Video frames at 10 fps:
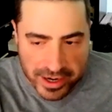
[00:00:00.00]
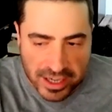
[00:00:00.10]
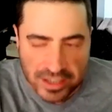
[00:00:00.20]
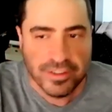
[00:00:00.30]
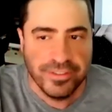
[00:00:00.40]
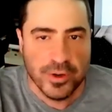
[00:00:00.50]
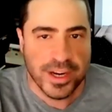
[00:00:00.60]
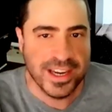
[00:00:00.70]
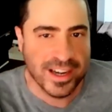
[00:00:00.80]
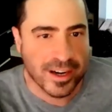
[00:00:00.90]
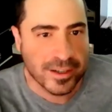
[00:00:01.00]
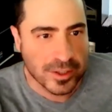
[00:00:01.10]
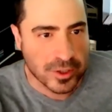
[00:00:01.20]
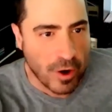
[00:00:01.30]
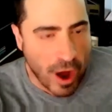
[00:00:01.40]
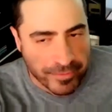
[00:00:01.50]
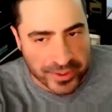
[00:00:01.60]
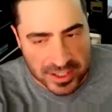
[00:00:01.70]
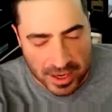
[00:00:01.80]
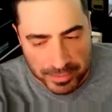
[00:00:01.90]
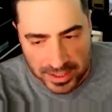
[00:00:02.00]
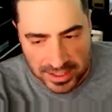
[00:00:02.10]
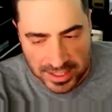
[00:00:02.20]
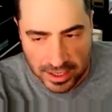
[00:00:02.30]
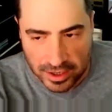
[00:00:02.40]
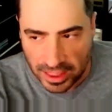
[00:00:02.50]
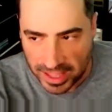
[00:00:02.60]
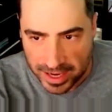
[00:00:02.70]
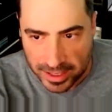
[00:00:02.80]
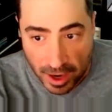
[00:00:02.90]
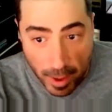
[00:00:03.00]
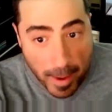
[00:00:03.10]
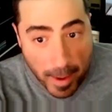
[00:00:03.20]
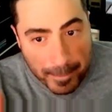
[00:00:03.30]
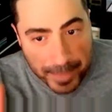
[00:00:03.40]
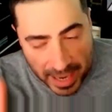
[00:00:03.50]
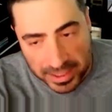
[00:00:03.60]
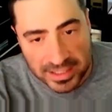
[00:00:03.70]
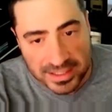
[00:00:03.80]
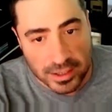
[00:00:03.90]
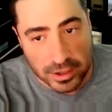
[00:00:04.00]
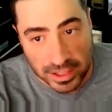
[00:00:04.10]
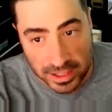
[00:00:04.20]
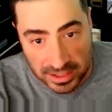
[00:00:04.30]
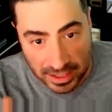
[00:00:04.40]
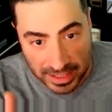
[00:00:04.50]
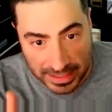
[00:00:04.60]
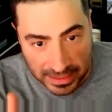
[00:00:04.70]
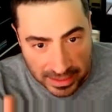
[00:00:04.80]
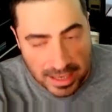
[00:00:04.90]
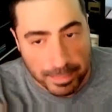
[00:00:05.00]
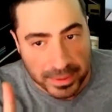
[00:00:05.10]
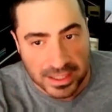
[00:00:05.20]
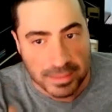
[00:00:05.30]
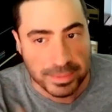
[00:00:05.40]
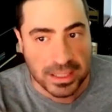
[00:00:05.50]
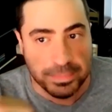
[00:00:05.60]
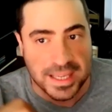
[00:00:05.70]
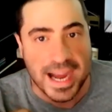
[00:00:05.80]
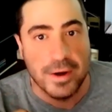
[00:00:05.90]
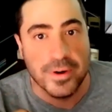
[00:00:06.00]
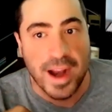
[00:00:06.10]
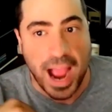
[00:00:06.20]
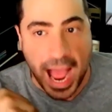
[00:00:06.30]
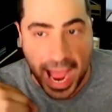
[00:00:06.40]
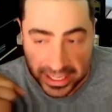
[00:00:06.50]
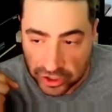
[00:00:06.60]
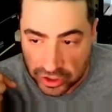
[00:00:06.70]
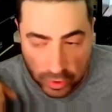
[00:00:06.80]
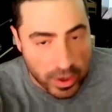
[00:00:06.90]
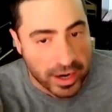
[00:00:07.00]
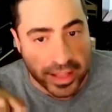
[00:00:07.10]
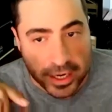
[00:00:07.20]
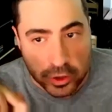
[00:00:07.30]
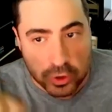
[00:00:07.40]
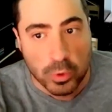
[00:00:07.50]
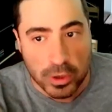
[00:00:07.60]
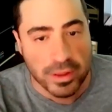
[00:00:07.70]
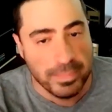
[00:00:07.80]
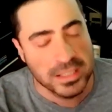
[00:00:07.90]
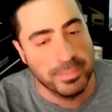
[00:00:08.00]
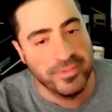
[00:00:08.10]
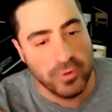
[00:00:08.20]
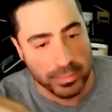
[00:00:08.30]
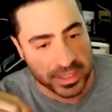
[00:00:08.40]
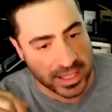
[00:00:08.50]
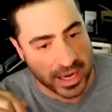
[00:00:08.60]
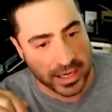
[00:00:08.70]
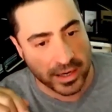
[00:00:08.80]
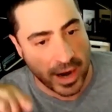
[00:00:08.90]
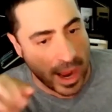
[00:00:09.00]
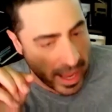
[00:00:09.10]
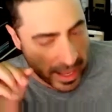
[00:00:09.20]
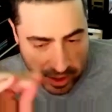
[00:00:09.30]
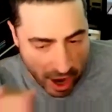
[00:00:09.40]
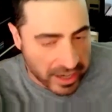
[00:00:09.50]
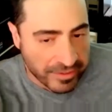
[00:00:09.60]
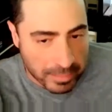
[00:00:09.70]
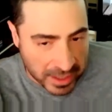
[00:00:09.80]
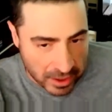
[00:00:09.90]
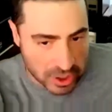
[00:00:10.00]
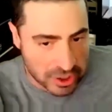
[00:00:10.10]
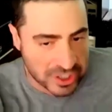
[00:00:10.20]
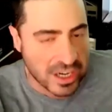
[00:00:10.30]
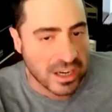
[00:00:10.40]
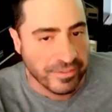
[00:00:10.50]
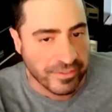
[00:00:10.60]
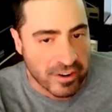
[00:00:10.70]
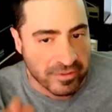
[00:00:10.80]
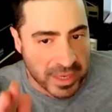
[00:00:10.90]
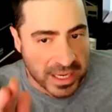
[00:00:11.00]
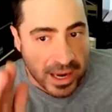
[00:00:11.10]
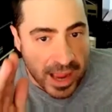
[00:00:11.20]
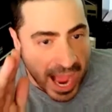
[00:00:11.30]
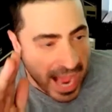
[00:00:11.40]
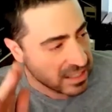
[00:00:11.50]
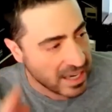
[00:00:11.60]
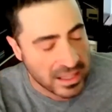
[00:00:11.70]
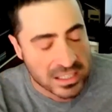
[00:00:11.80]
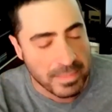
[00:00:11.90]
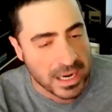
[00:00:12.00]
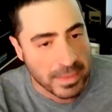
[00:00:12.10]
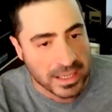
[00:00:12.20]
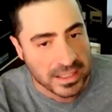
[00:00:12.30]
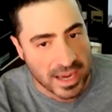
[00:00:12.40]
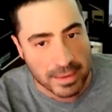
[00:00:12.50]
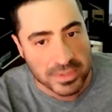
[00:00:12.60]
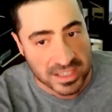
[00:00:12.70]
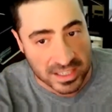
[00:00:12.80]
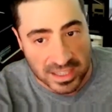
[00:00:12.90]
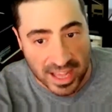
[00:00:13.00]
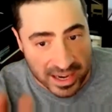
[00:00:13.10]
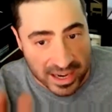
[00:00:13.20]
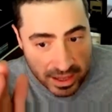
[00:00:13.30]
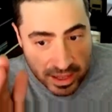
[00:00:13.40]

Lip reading: an interview here, so obviously I'm going to say good things, but I'm going to tell you this, deep down, I swear that you were the best performance that year. Not even because you're sitting in front of me. I said this many times since then.